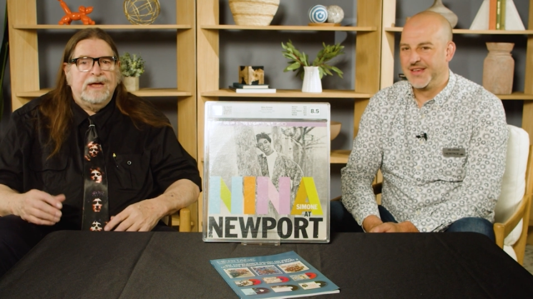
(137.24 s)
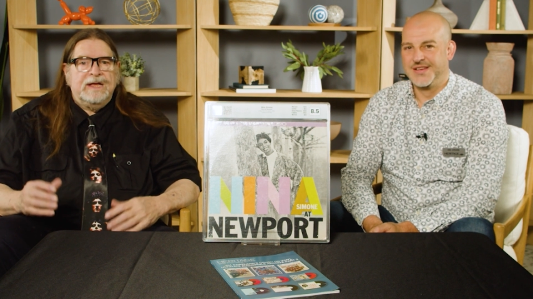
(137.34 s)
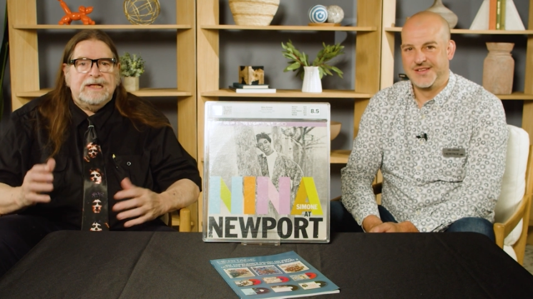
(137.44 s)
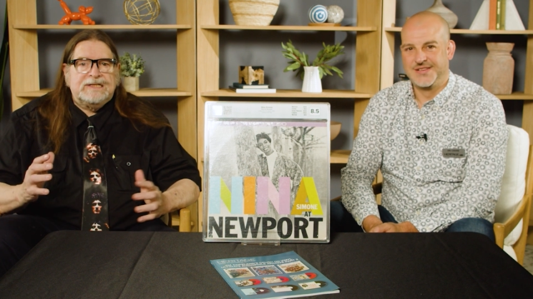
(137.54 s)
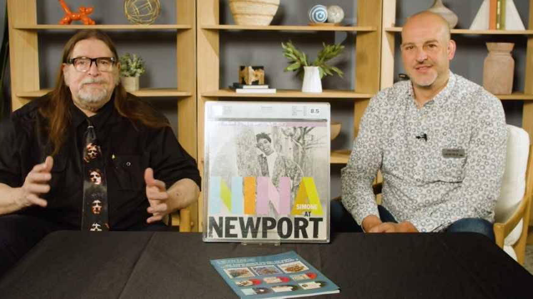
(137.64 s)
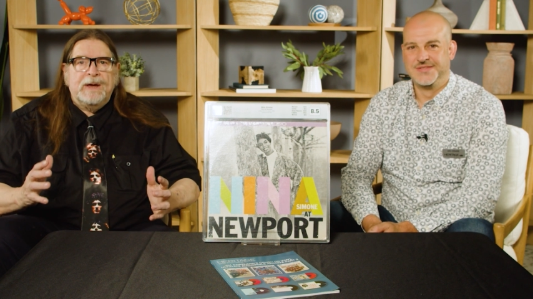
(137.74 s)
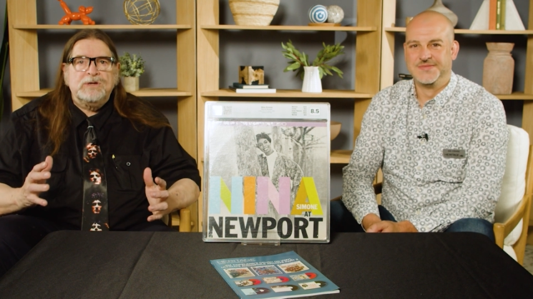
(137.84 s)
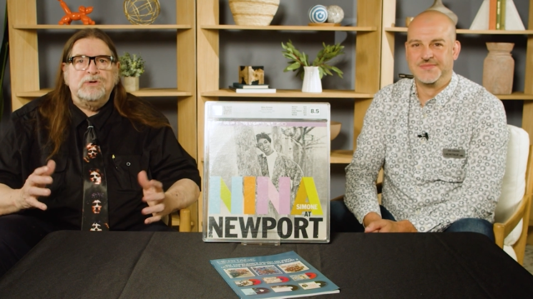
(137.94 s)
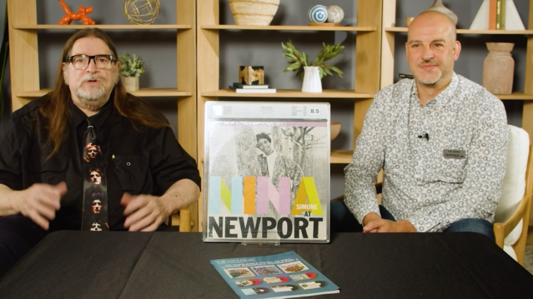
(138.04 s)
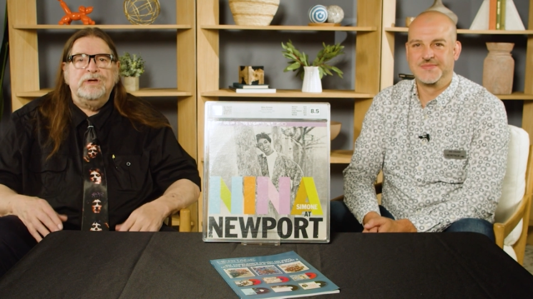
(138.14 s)
Speaker 1: It's
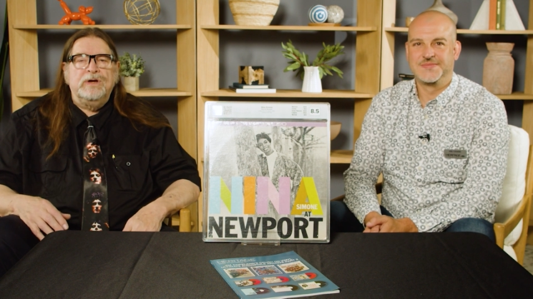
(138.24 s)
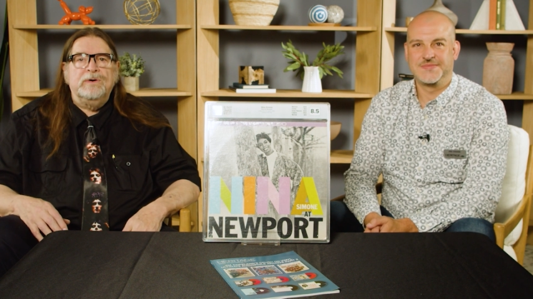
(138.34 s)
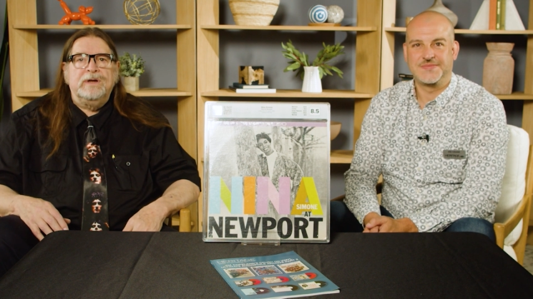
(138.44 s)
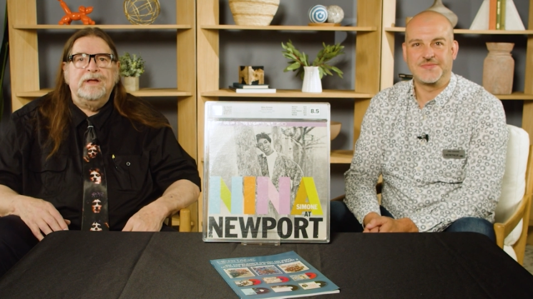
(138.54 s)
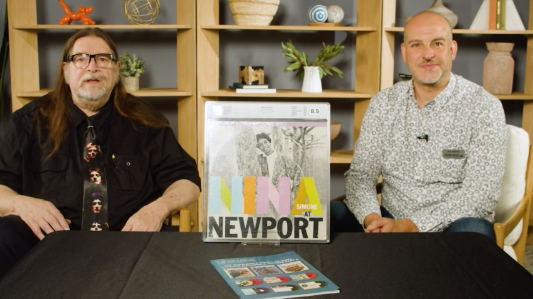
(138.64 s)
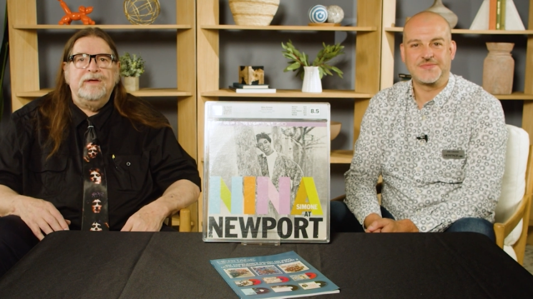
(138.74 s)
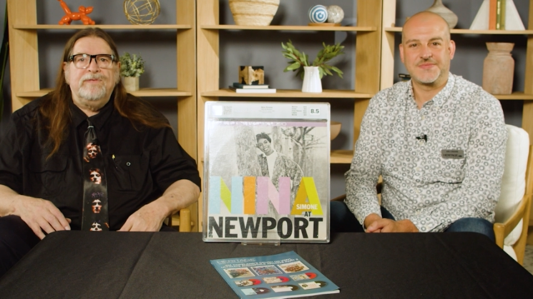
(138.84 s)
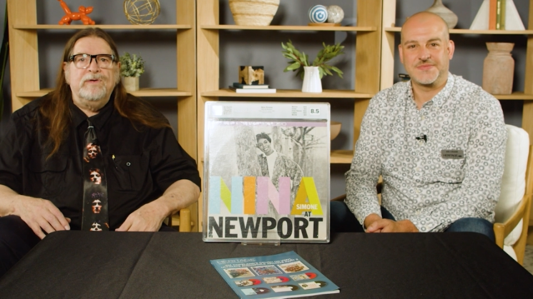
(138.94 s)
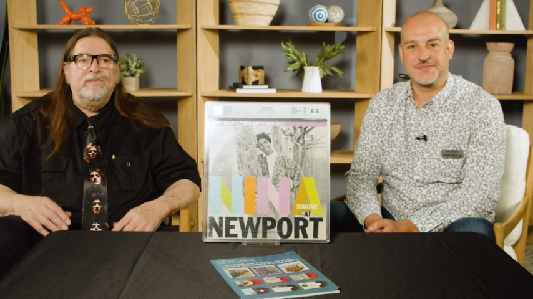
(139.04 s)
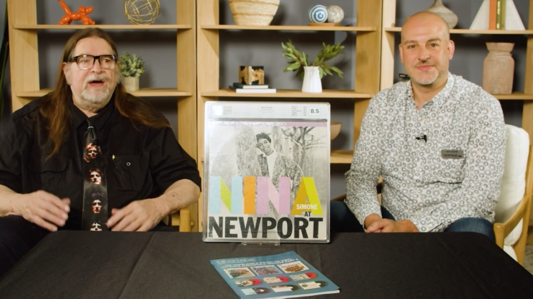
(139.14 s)
special to you, and if
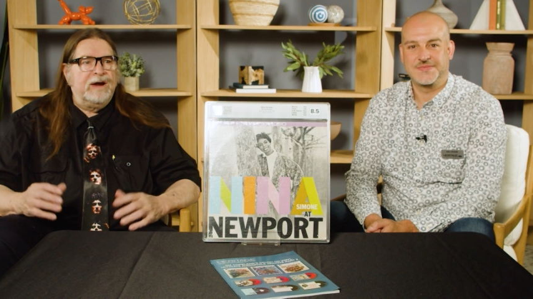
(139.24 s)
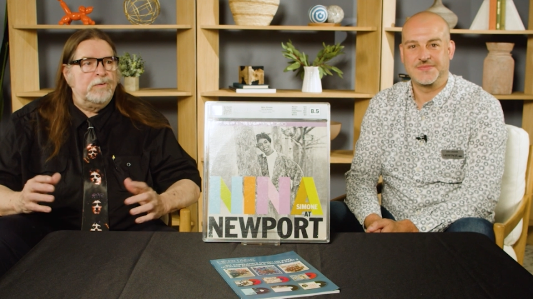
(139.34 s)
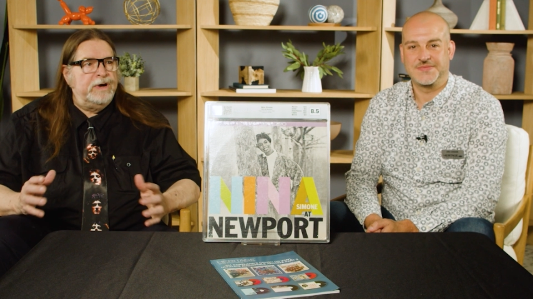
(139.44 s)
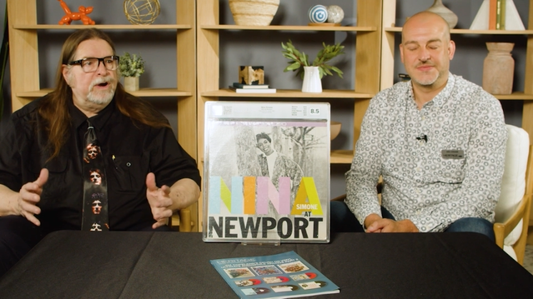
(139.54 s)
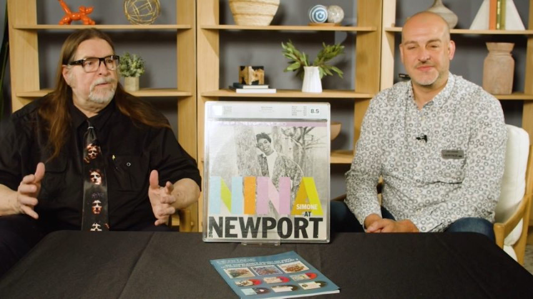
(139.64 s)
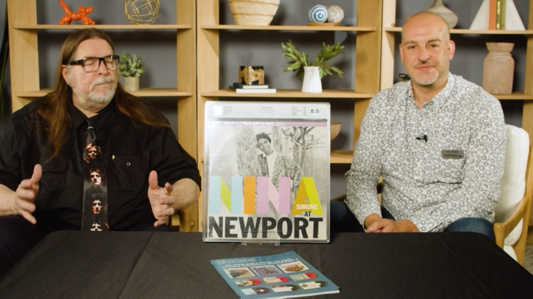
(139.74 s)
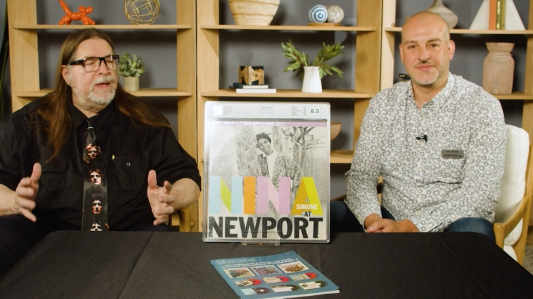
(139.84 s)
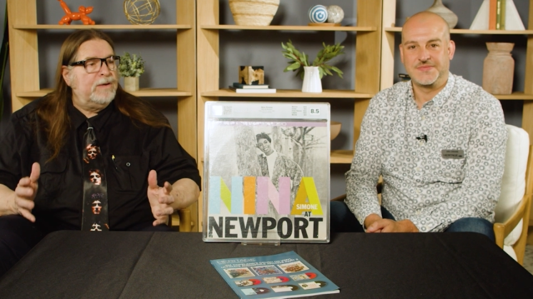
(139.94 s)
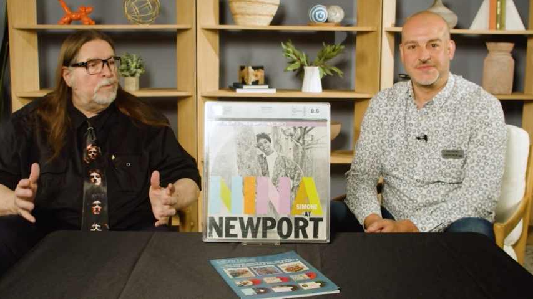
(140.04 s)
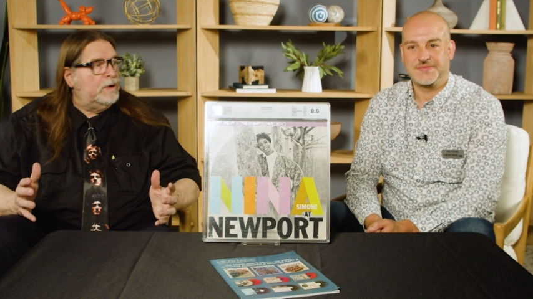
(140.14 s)
you've got a near
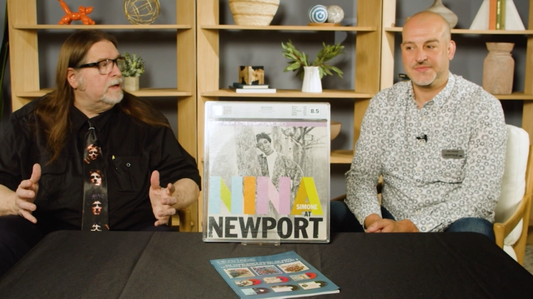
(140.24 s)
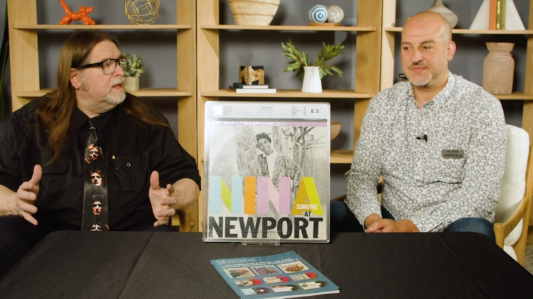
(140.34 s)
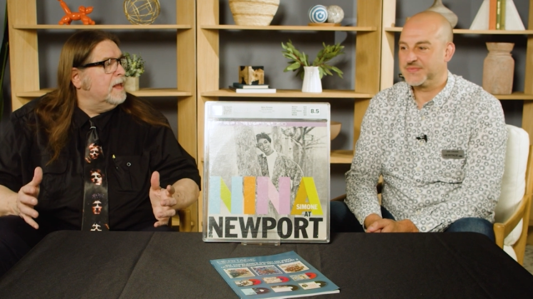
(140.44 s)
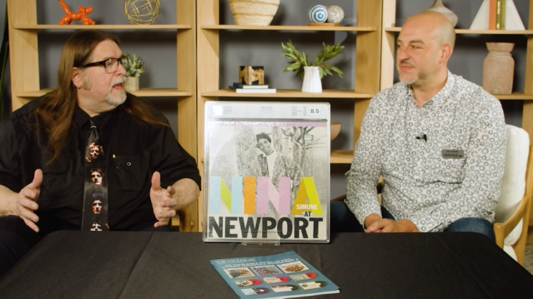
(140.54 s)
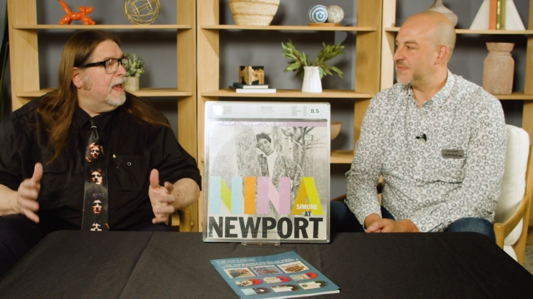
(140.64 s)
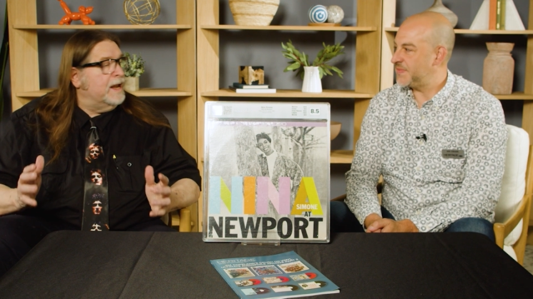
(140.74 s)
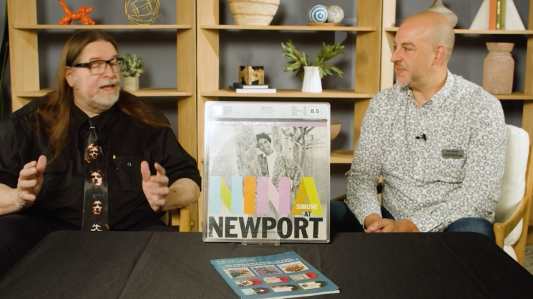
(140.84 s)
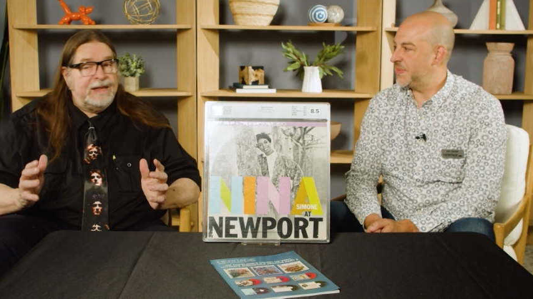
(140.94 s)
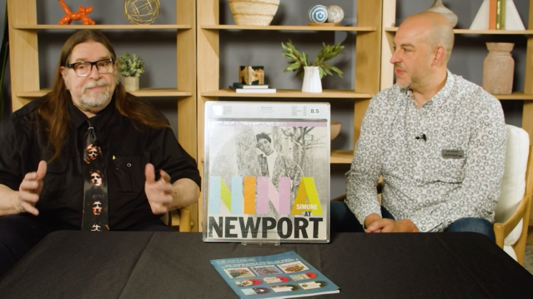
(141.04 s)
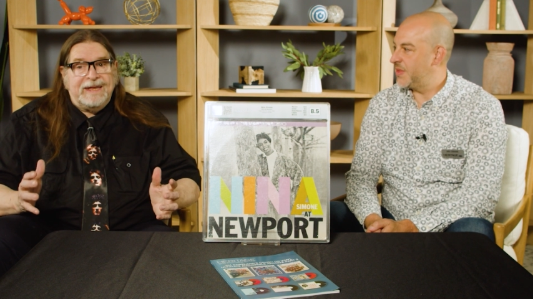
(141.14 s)
mint one and it
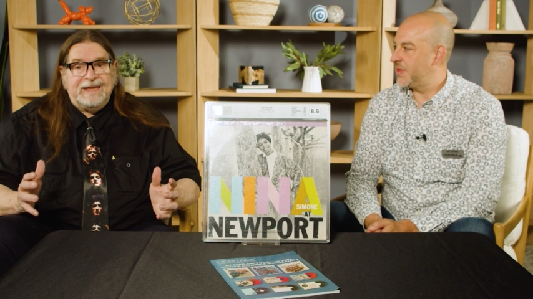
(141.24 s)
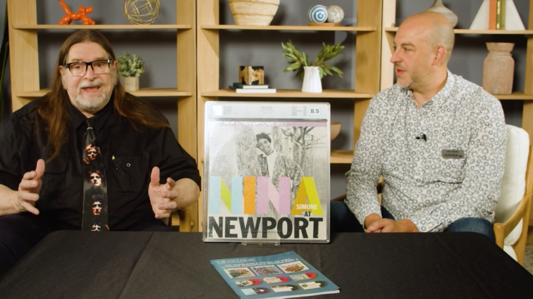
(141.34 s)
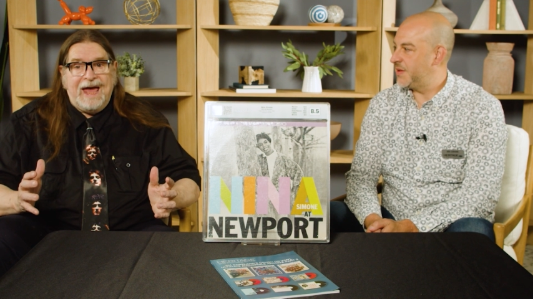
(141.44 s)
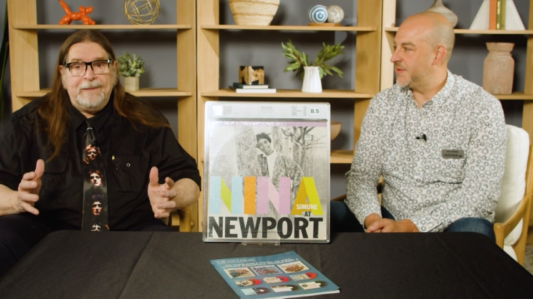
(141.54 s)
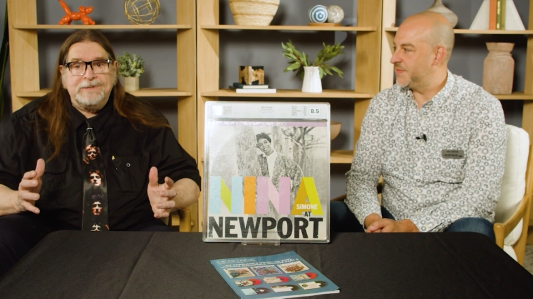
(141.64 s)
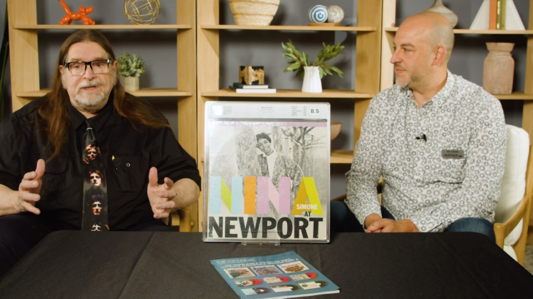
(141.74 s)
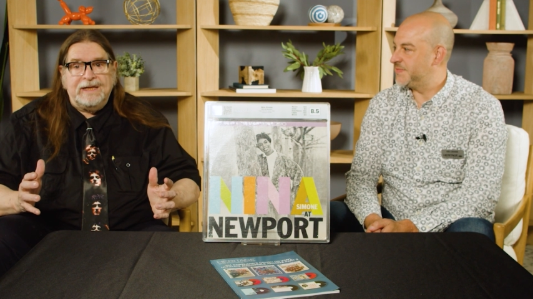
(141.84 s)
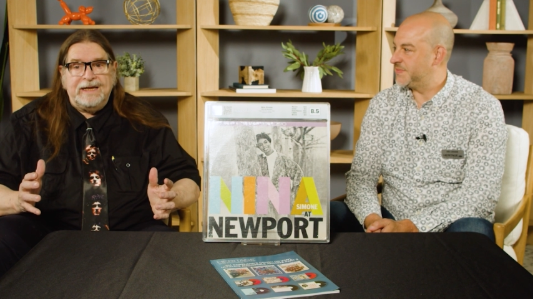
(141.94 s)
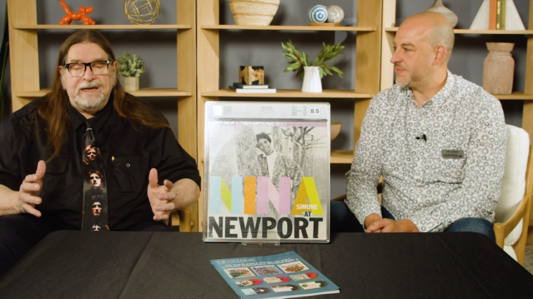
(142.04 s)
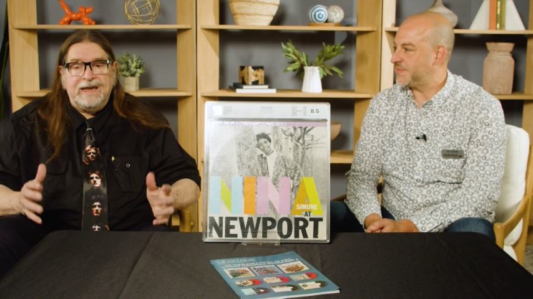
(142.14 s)
can be
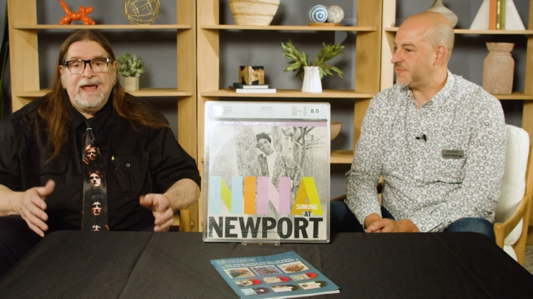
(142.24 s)
encapsulated